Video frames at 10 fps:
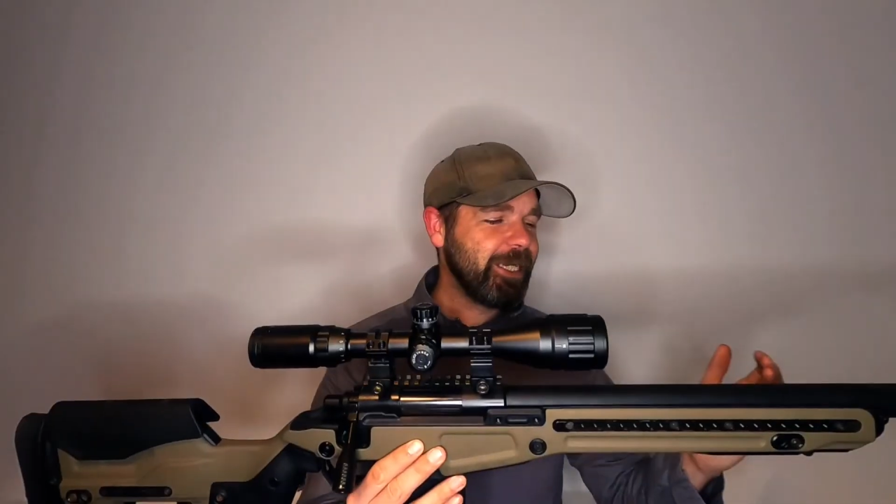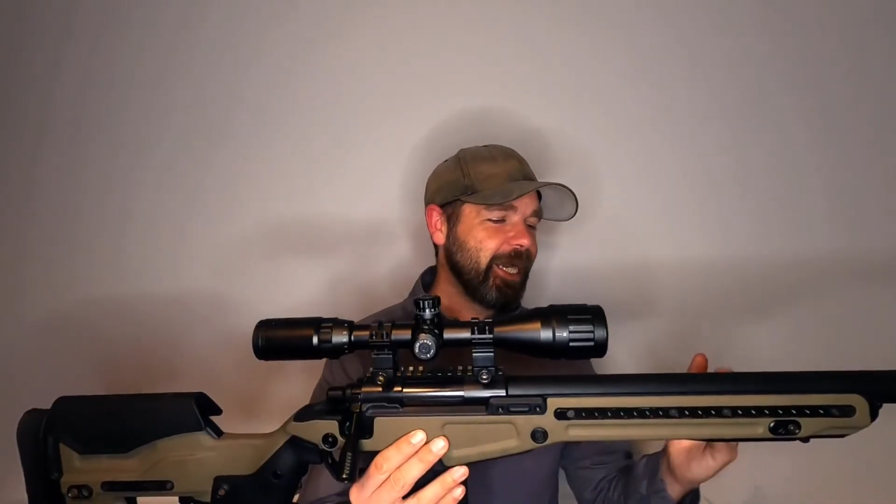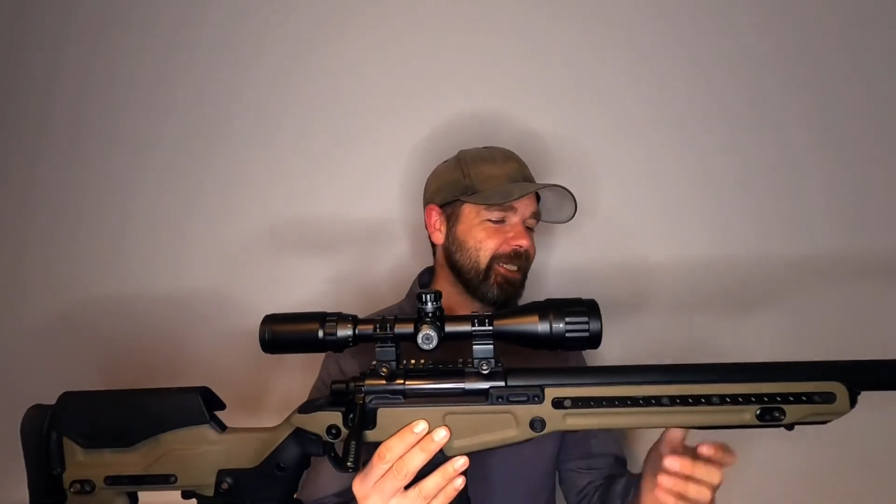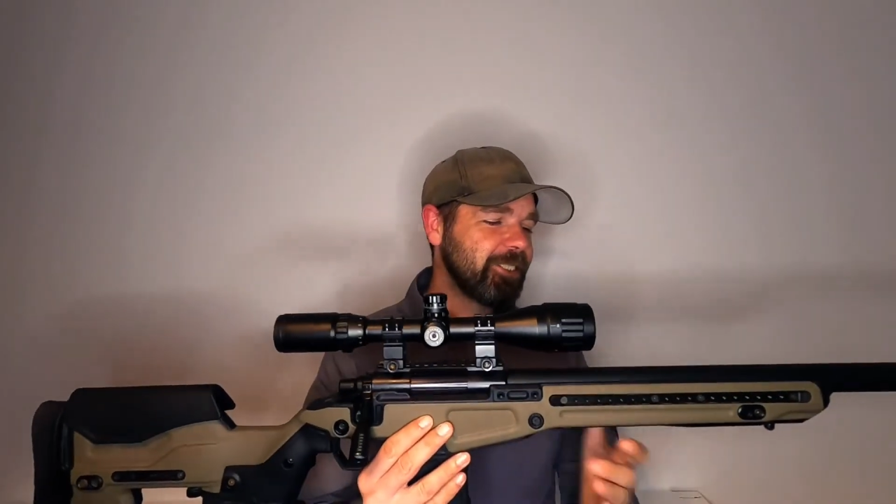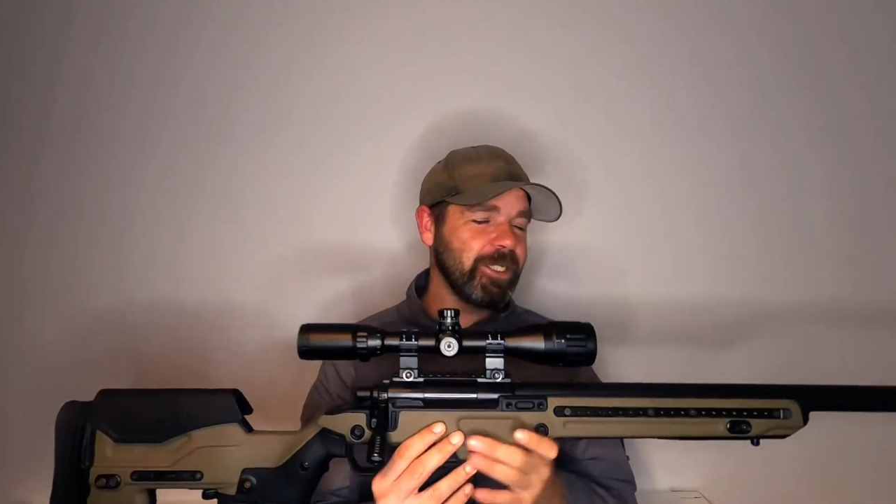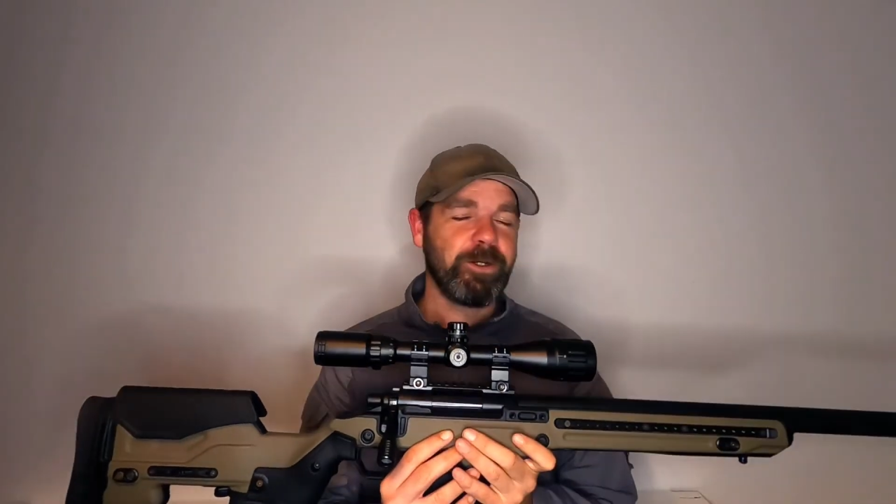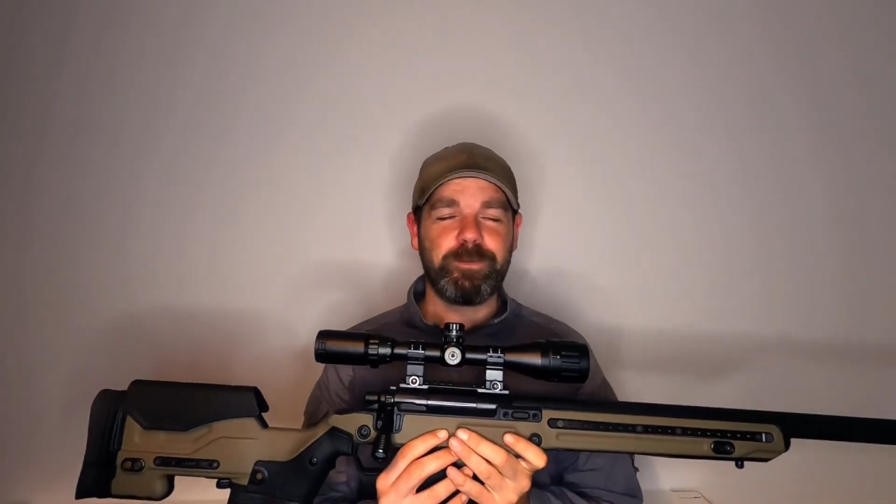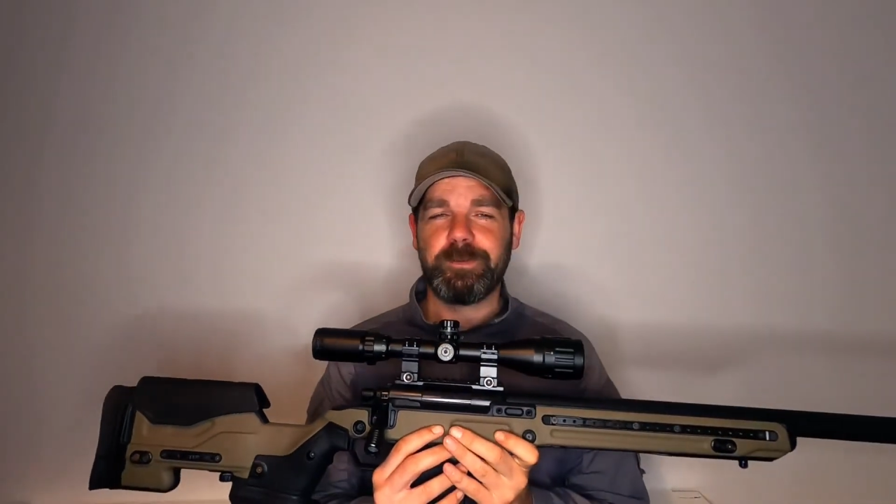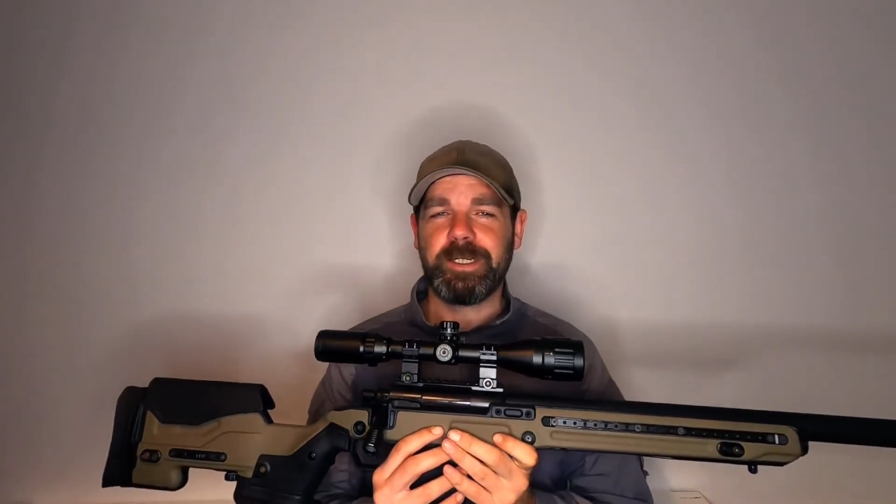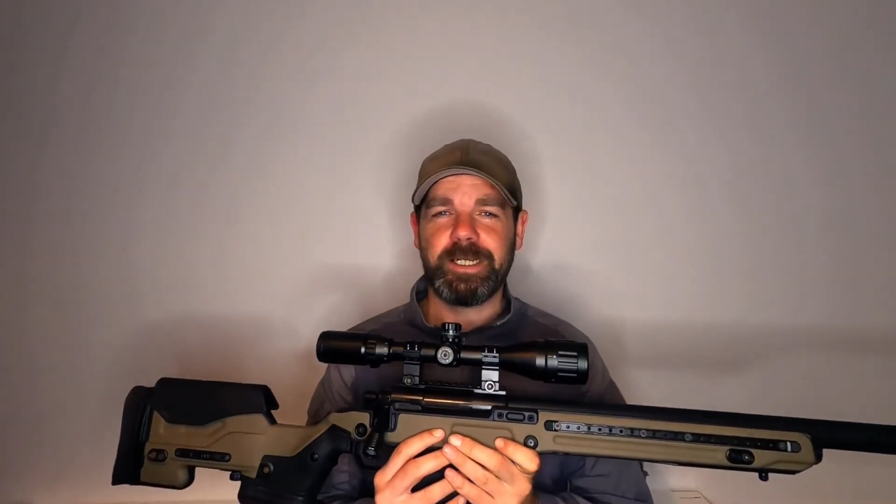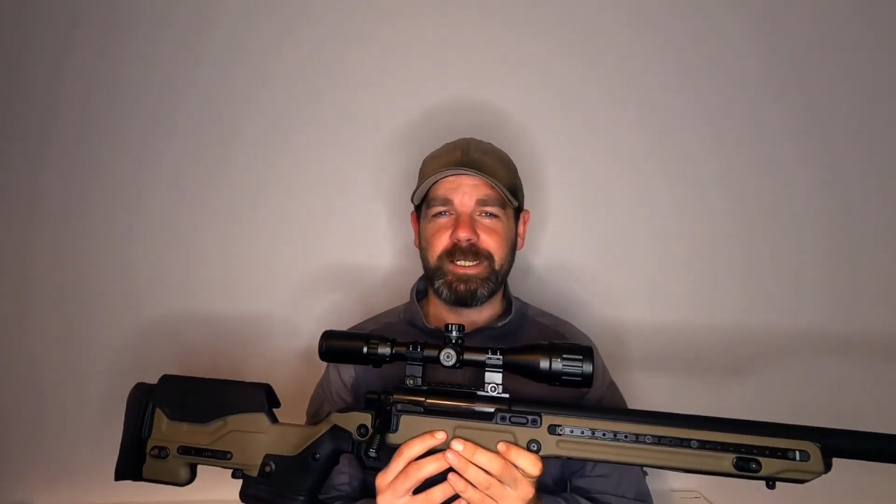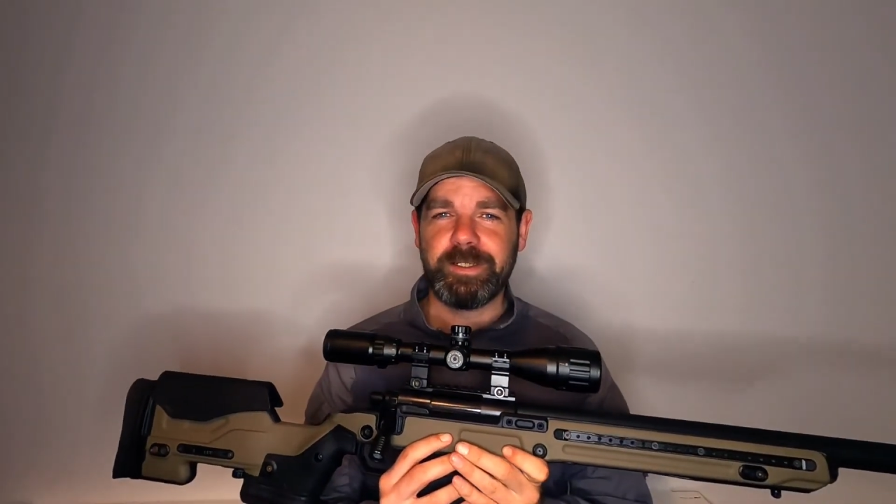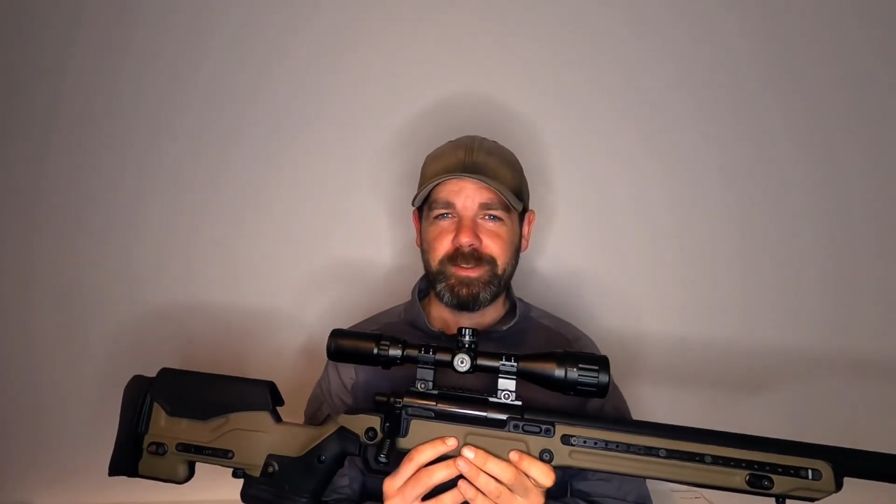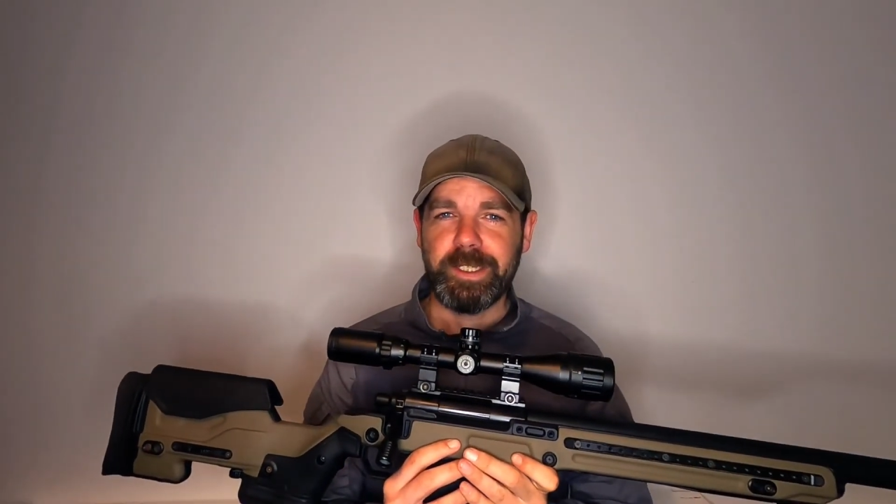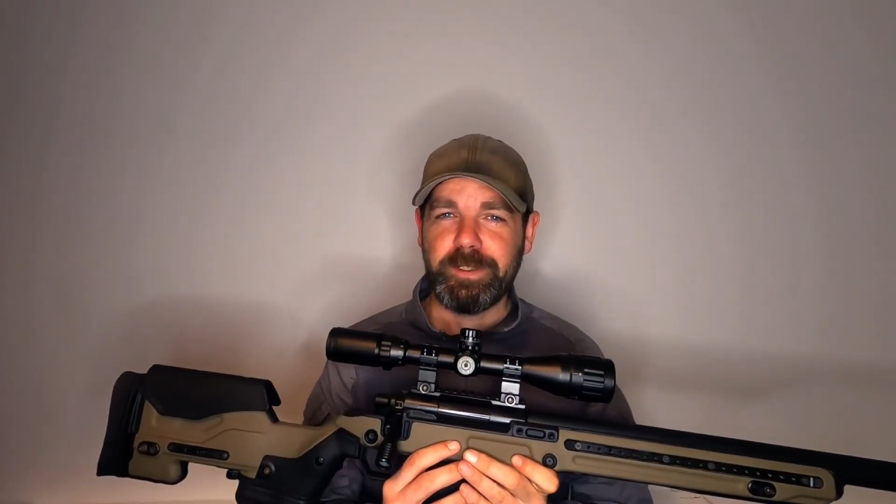yeah, so
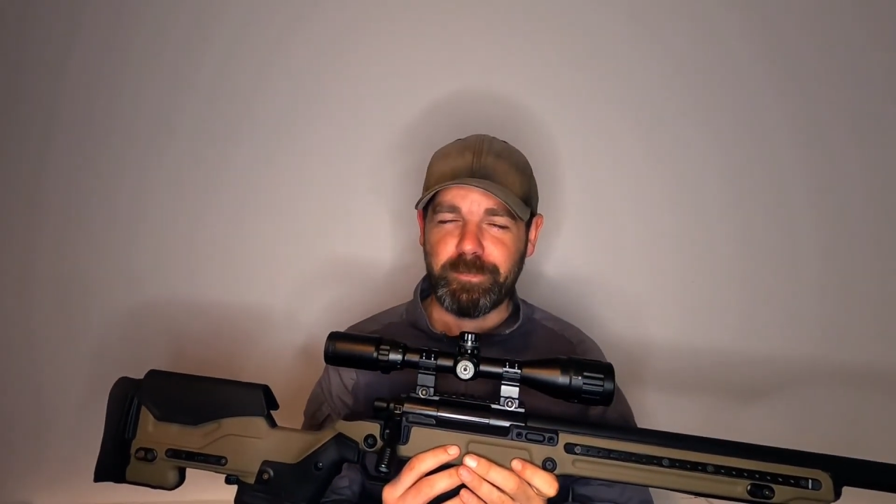thank